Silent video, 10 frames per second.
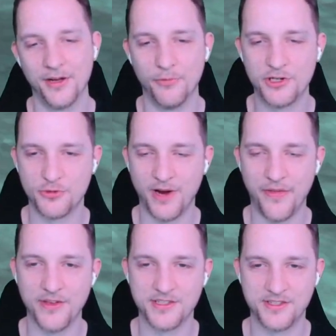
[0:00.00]
in which way
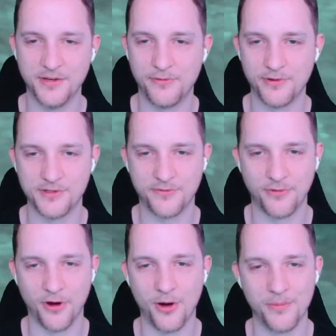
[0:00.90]
this differs
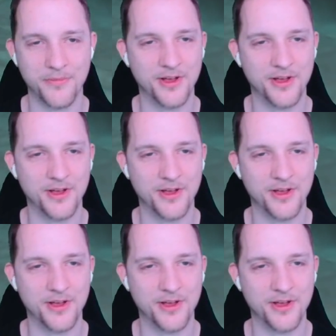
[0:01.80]
from